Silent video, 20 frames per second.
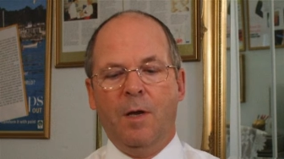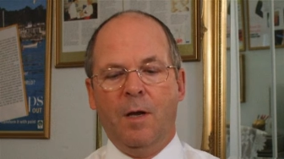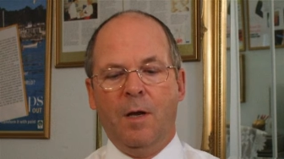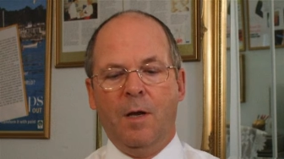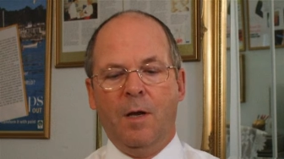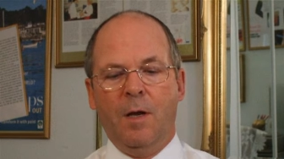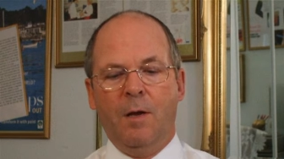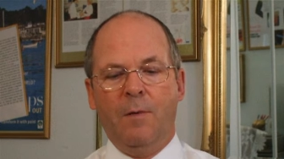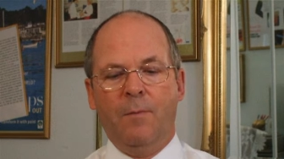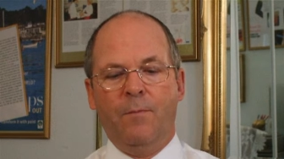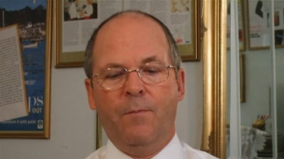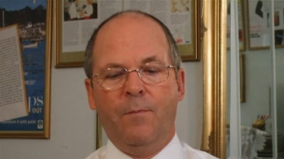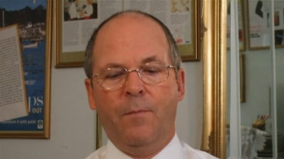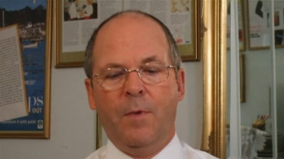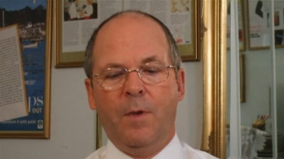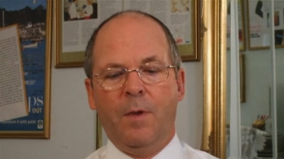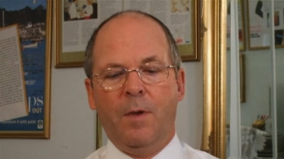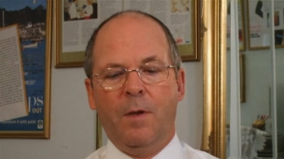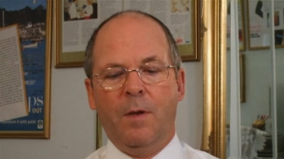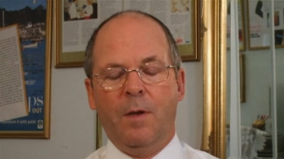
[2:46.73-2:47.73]
Um,
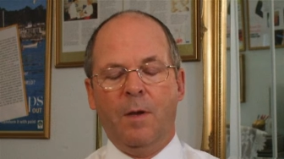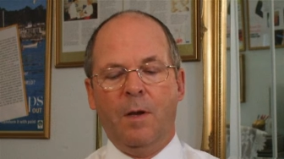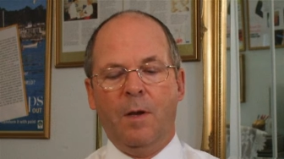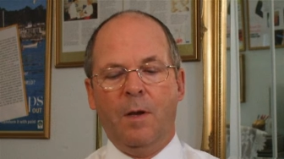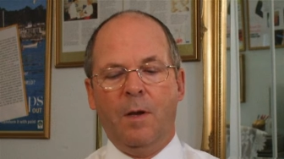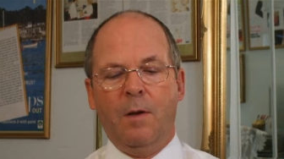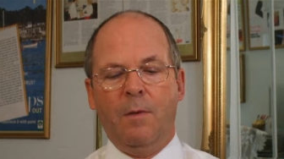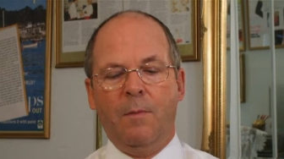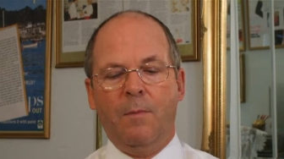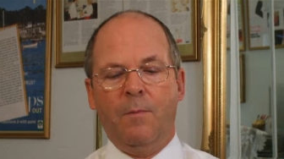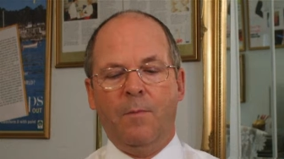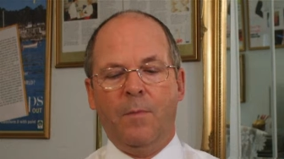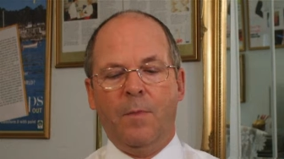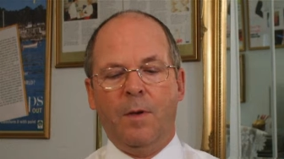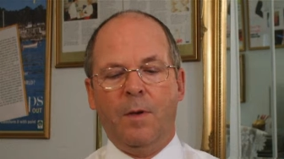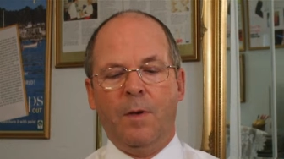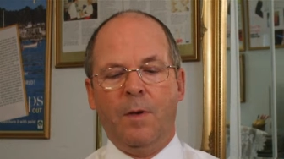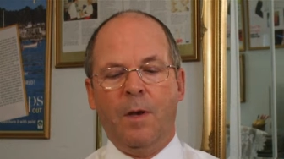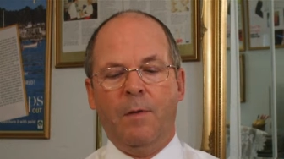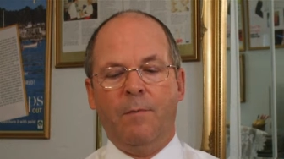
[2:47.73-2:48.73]
um,
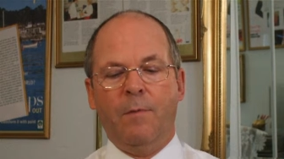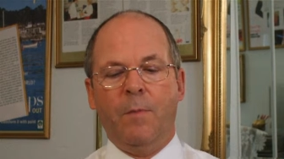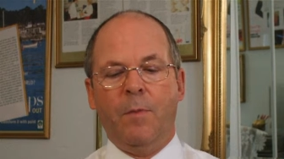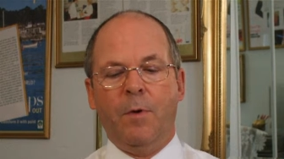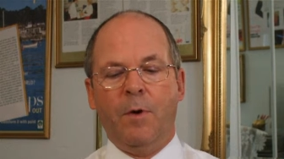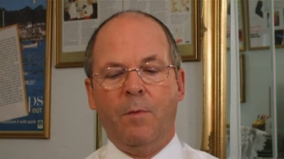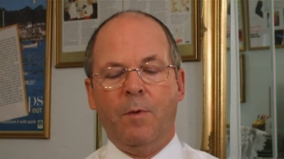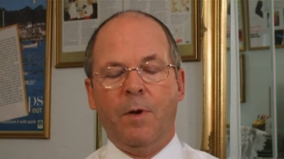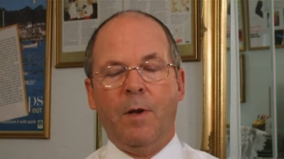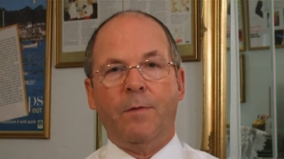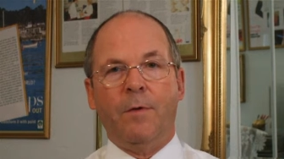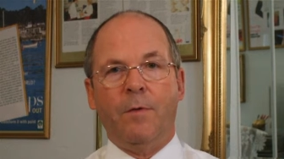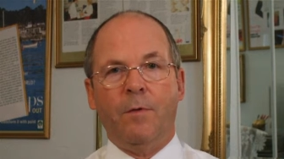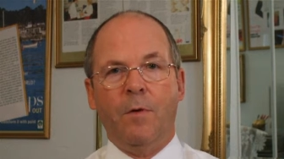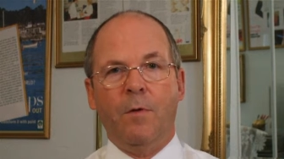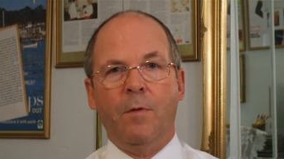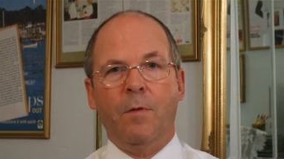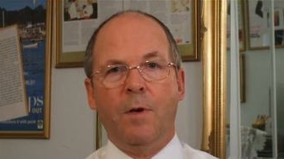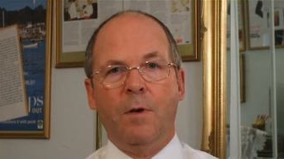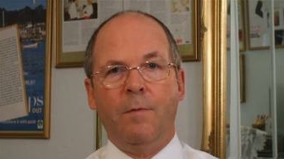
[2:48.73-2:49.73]
everybody would have
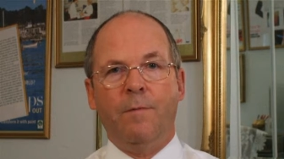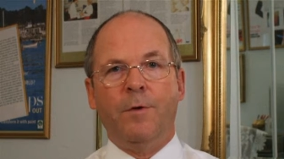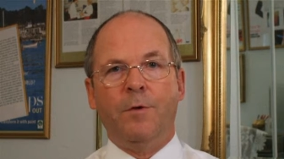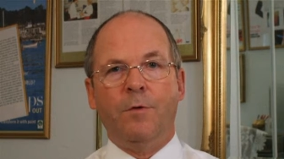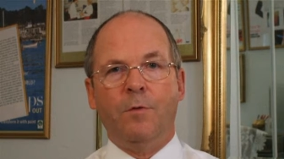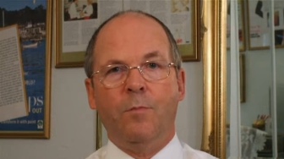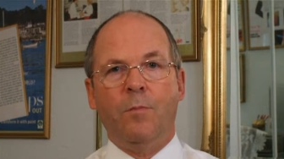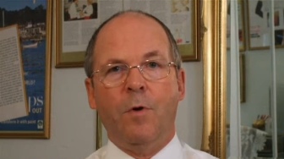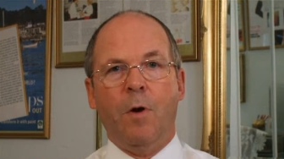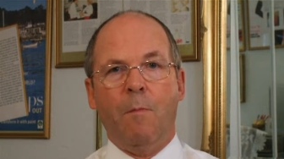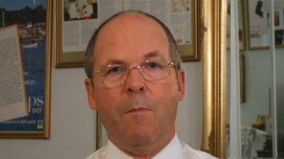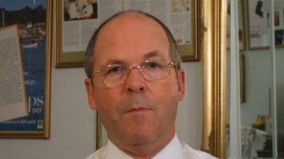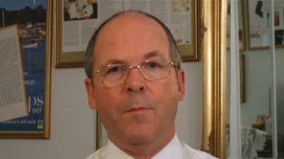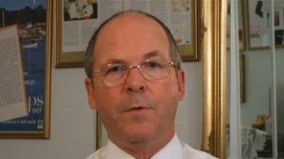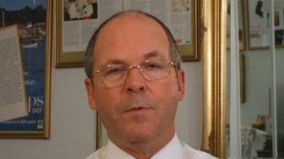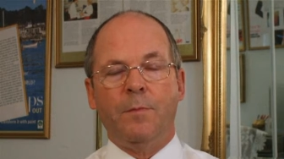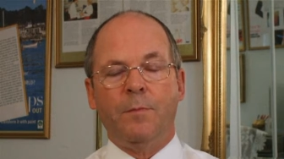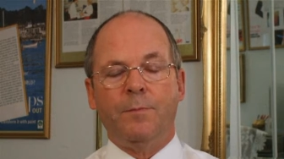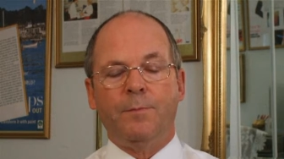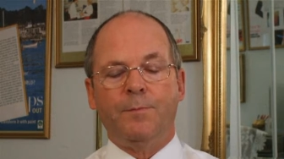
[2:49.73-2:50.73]
their own individual problems.